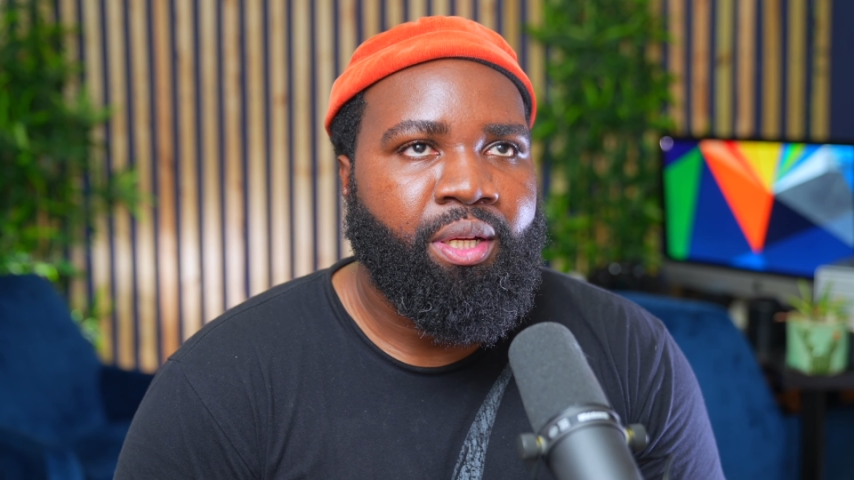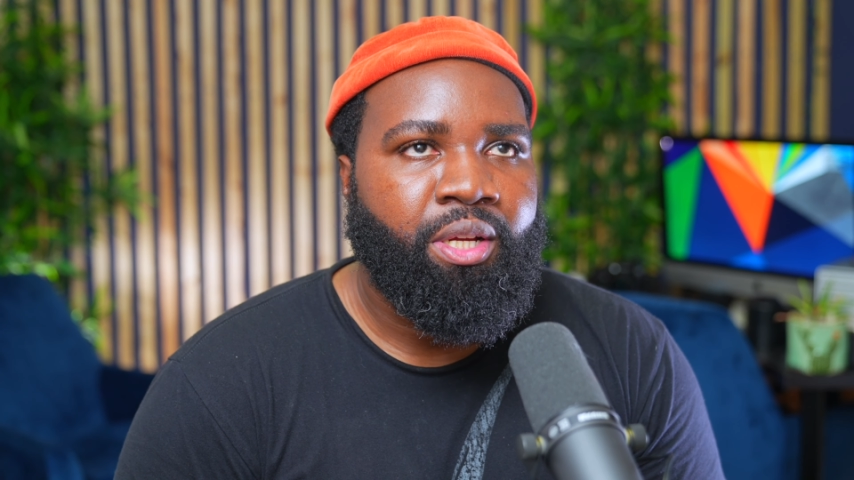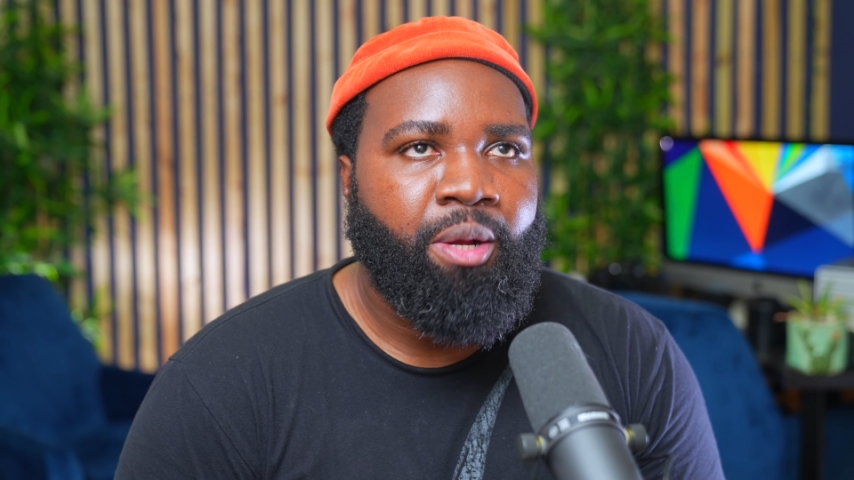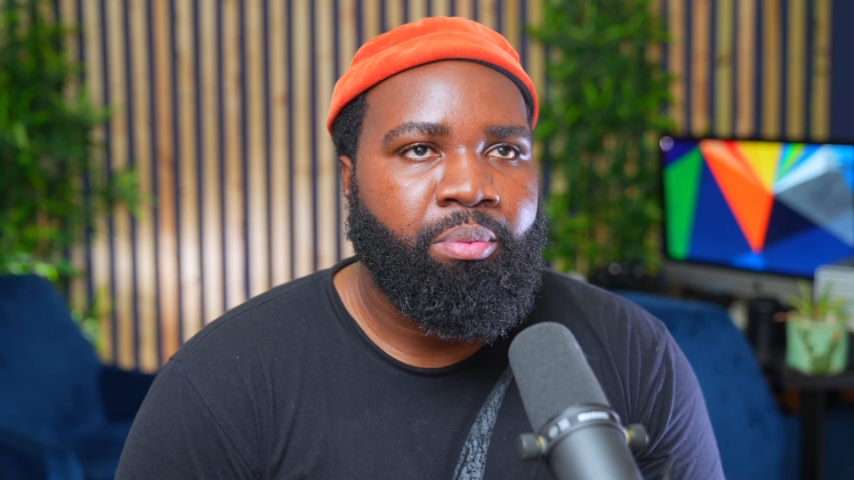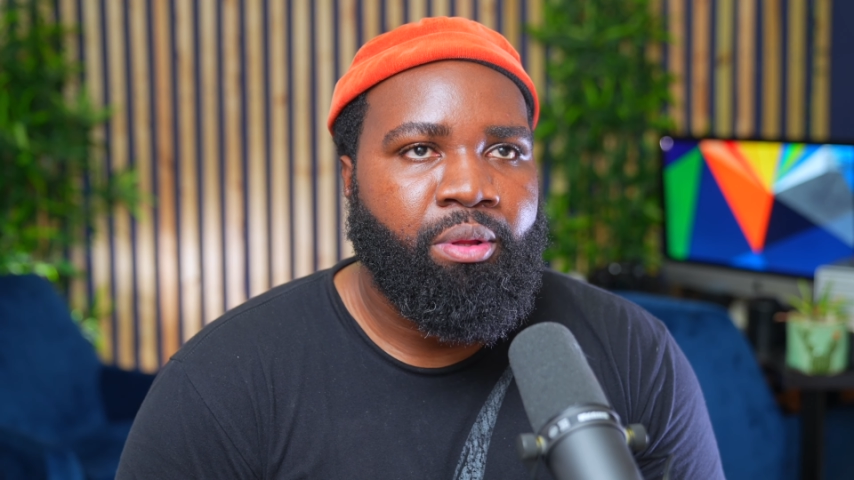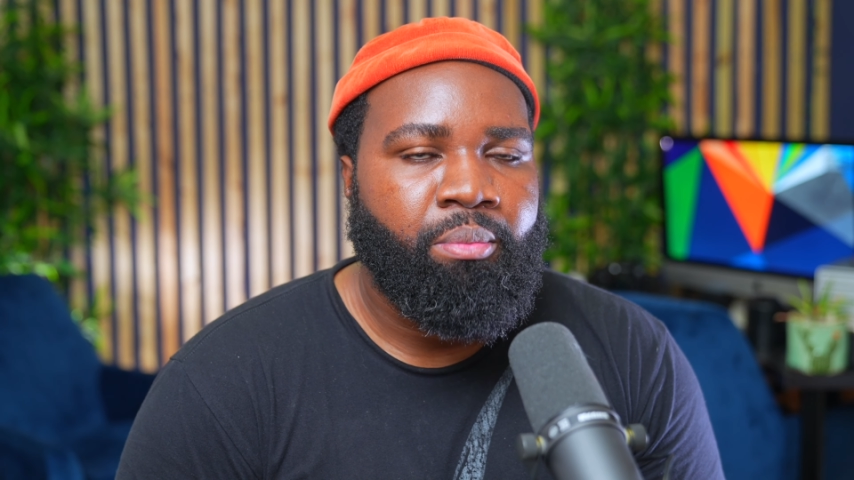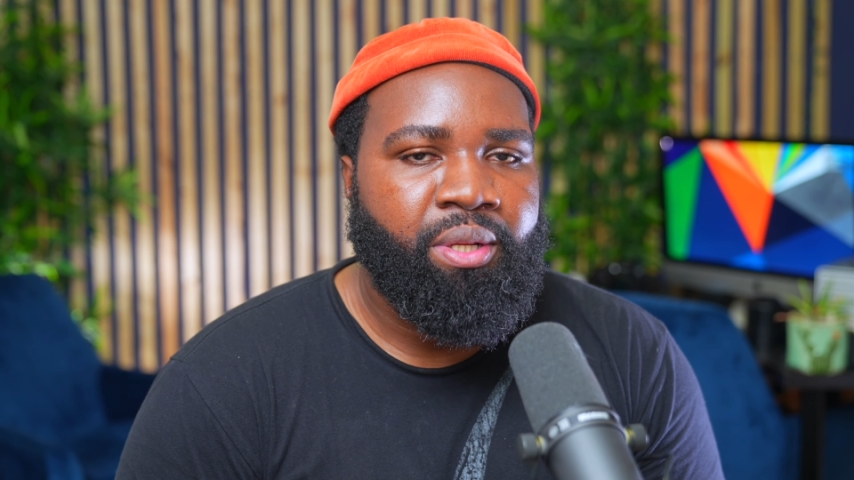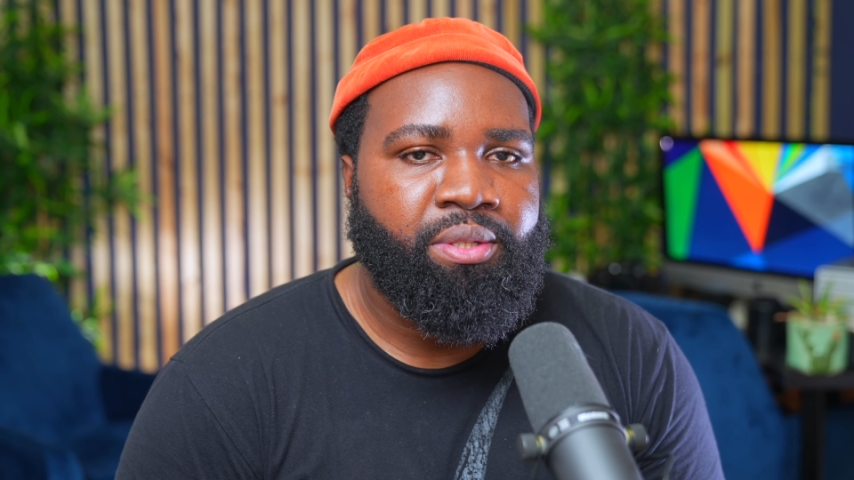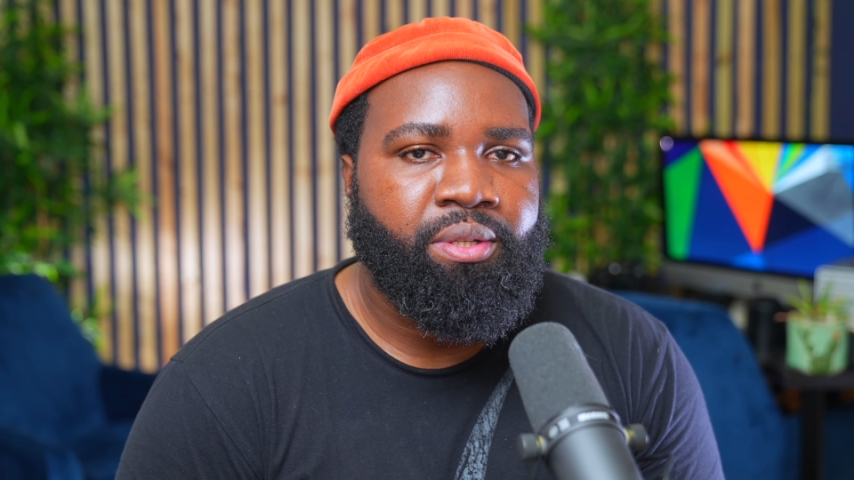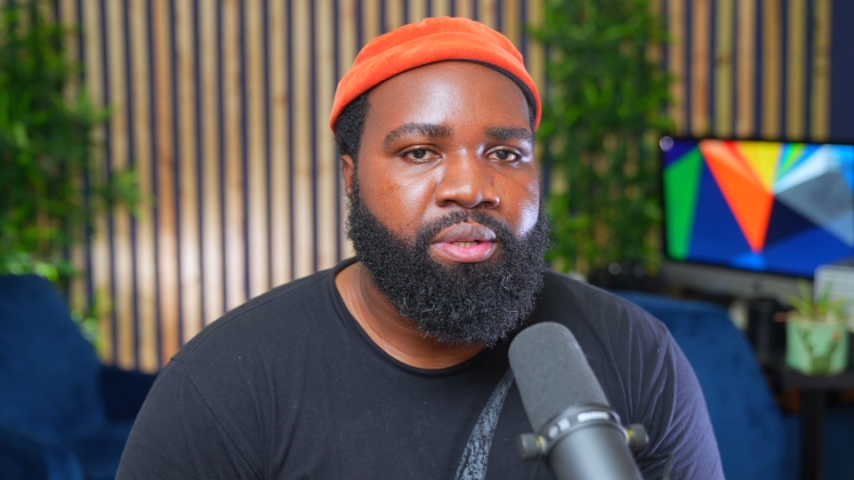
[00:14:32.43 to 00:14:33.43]
a couple of
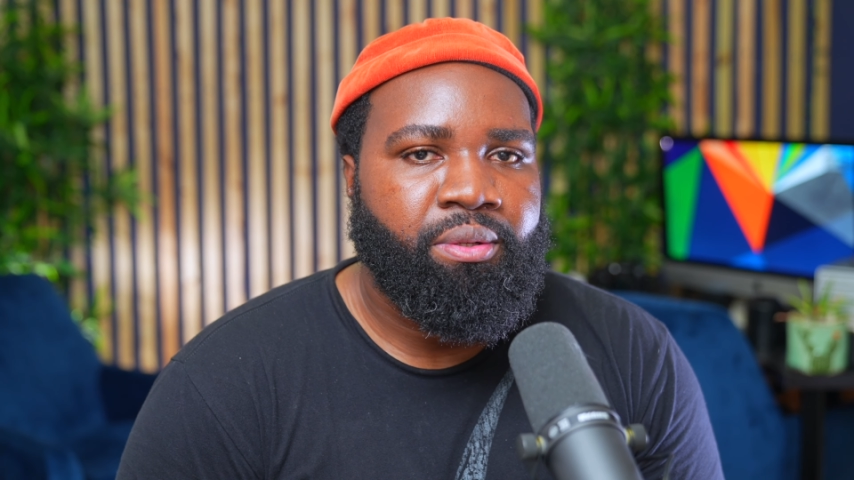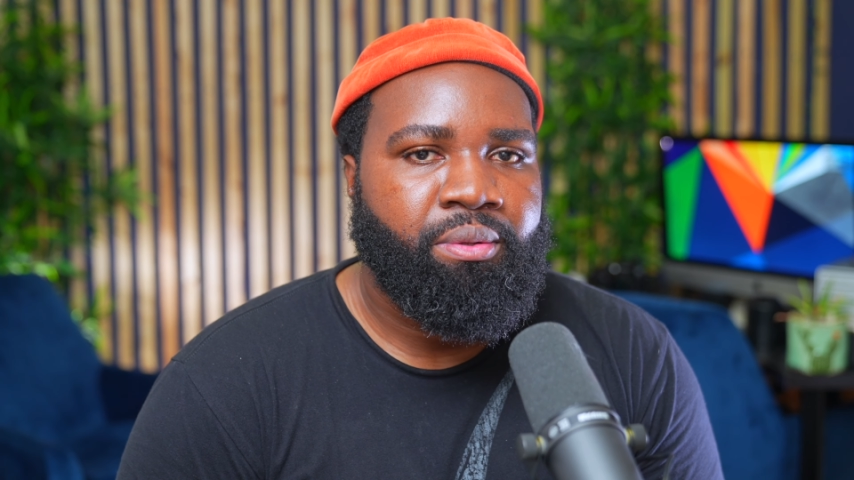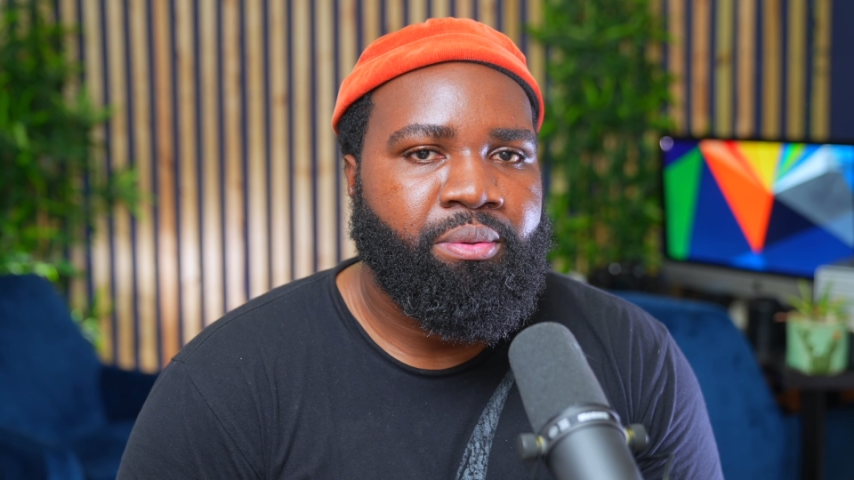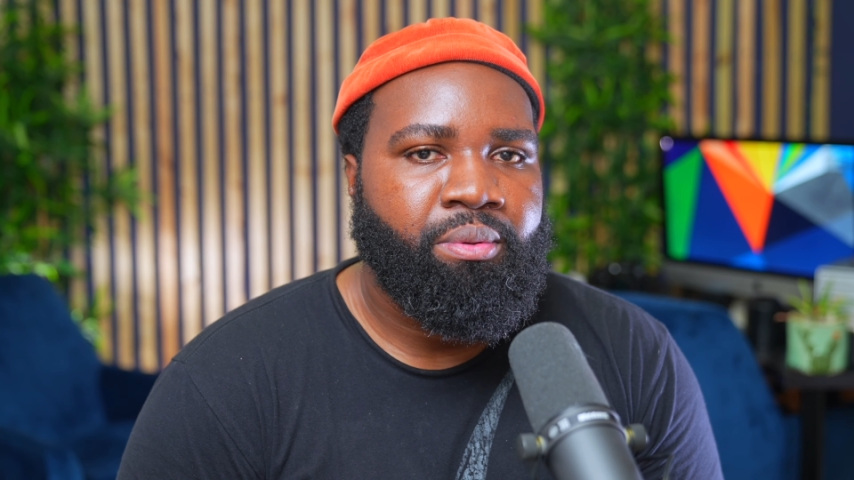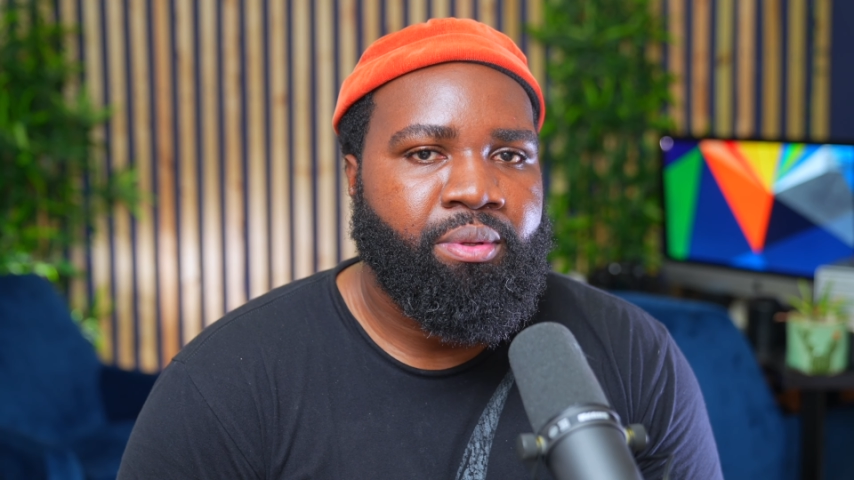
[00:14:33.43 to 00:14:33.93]
months ago,